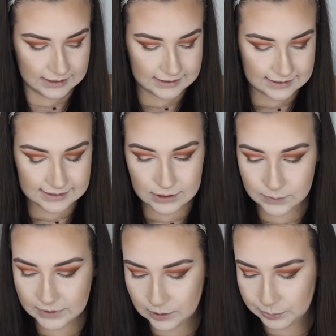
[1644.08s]
So
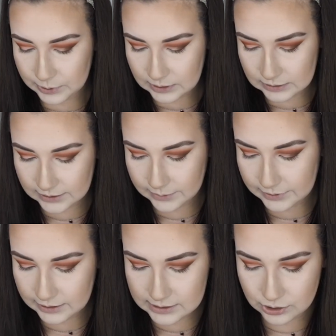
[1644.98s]
I'm going to put a little
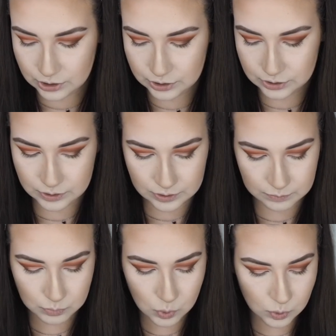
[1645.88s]
bit
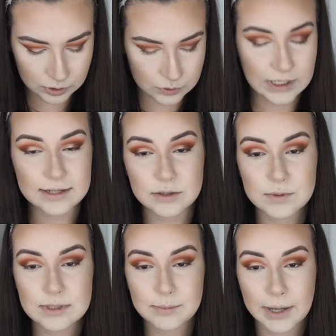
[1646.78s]
more
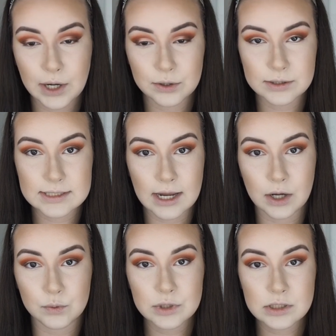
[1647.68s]
translucent powder
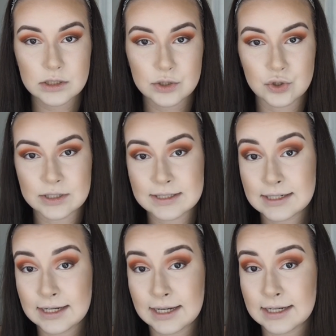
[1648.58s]
down just
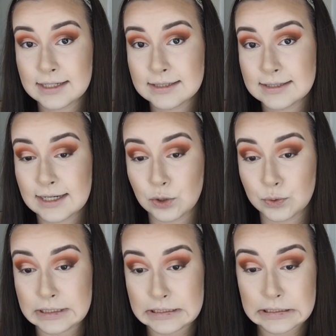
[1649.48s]
in case I
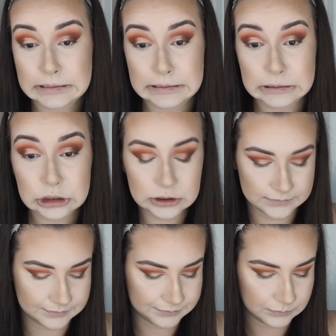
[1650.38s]
creased a little.
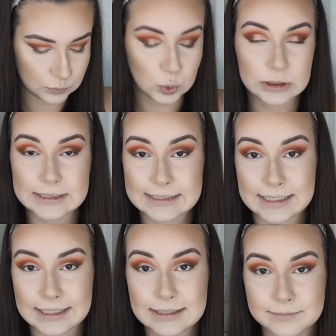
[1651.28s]
We'll
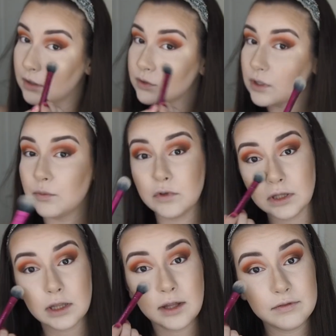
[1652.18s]
see. So I'm
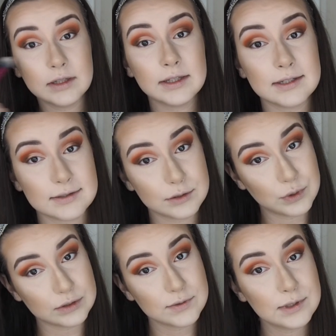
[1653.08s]
really loving this
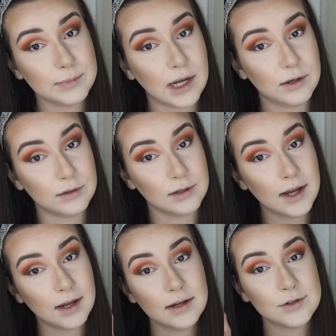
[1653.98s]
translucent powder.
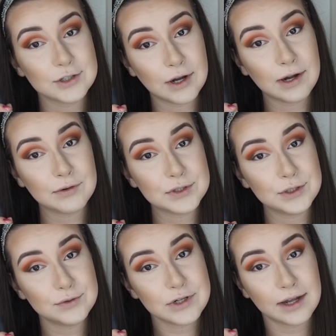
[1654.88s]
Shout out to
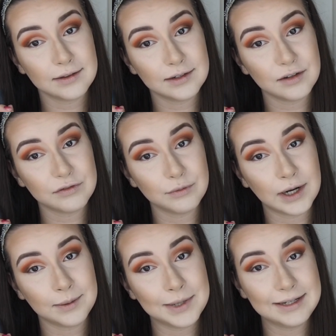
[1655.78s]
you, Jaclyn Hill, for
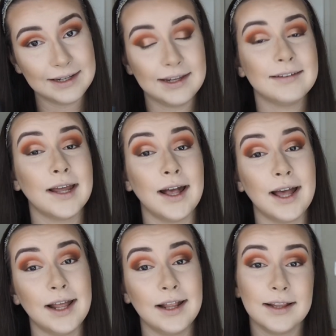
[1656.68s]
recommending it.
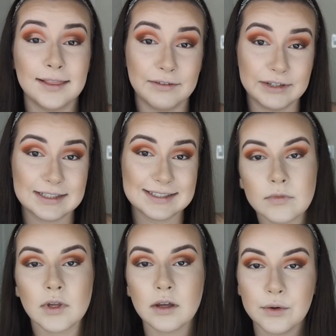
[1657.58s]
I love it.
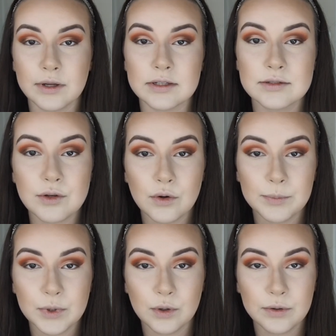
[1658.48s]
Okay, so
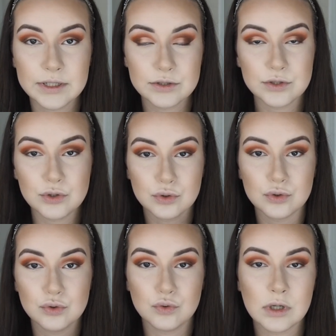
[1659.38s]
I'm going
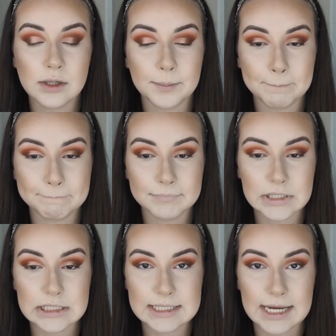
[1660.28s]
to
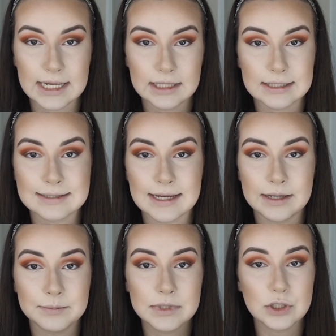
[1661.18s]
take the
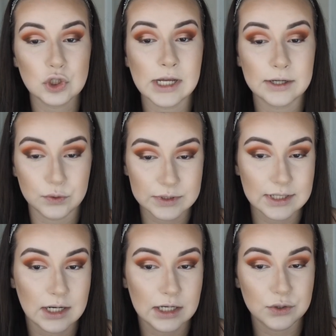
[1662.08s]
same shadows
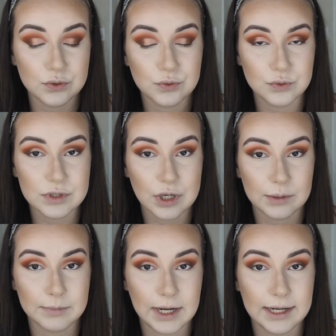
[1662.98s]
that I used on
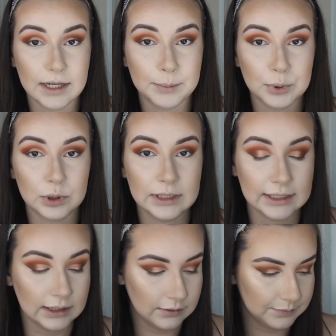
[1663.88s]
my upper
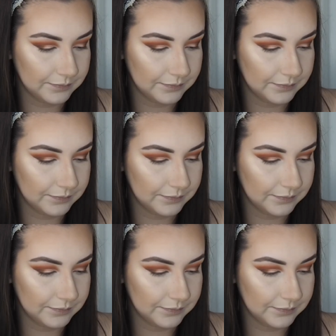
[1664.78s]
lid.